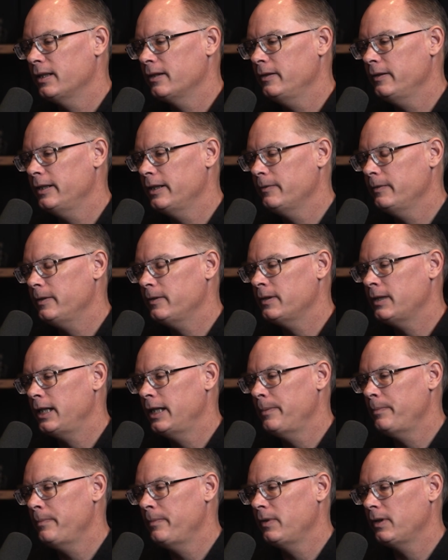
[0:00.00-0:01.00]
including
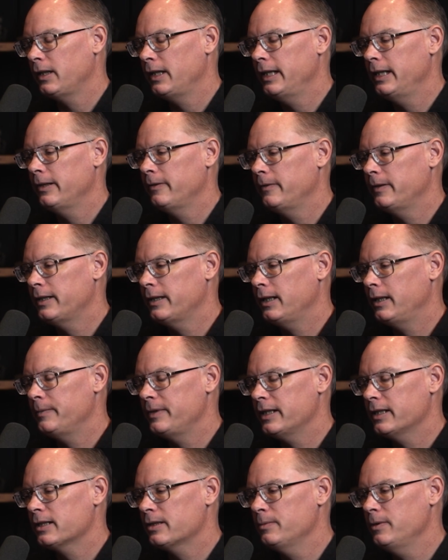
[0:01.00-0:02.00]
real-time lighting with
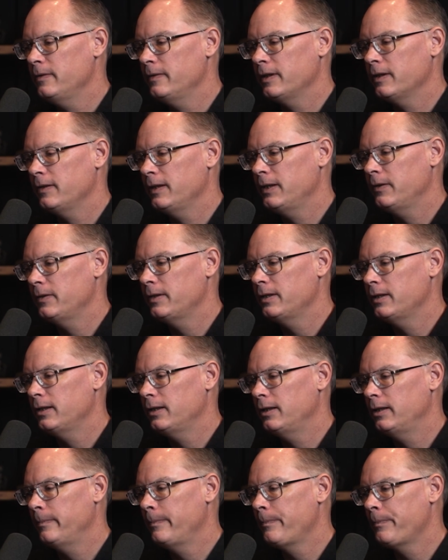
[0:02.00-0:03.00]
objects moving around,
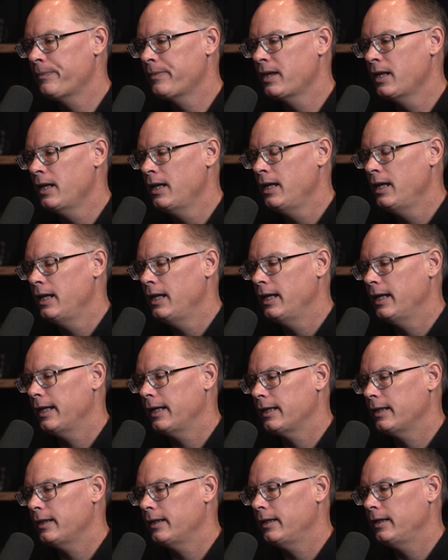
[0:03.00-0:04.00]
and
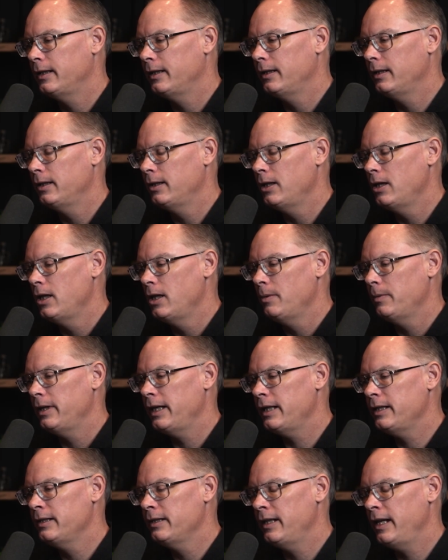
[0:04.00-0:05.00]
I
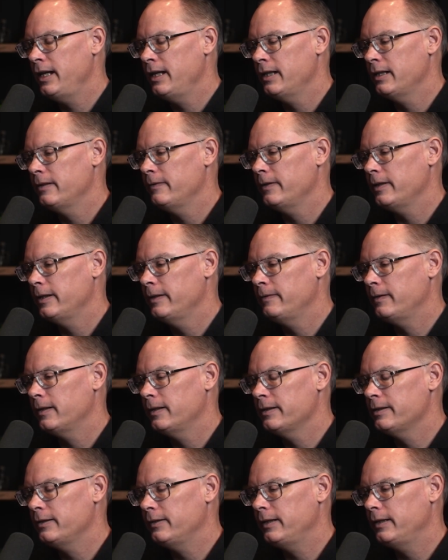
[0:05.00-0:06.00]
hadn't taken it very
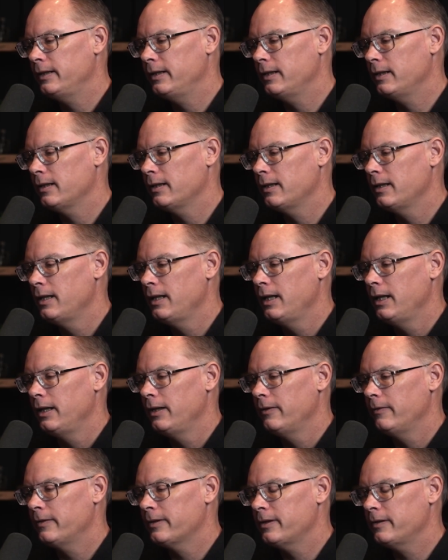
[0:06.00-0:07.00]
far. So
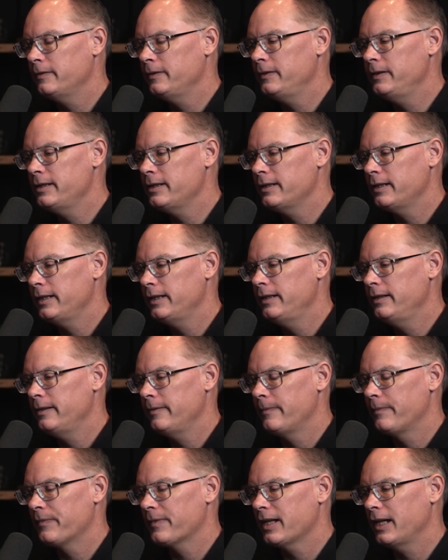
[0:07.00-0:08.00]
with Unreal Engine, I'd
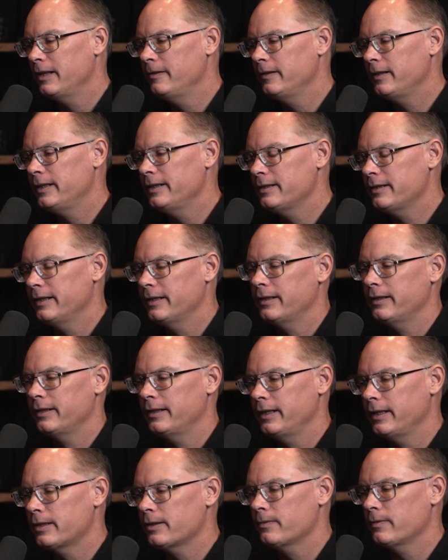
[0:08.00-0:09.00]
realized like
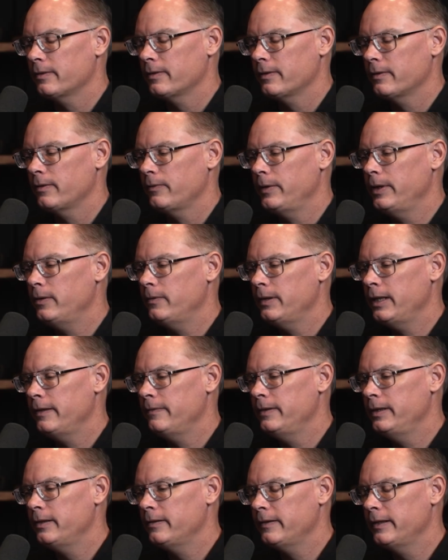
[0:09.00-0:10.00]
we don't
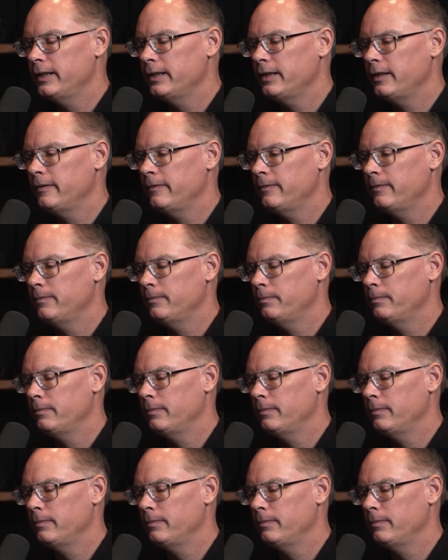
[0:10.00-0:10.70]
have nearly enough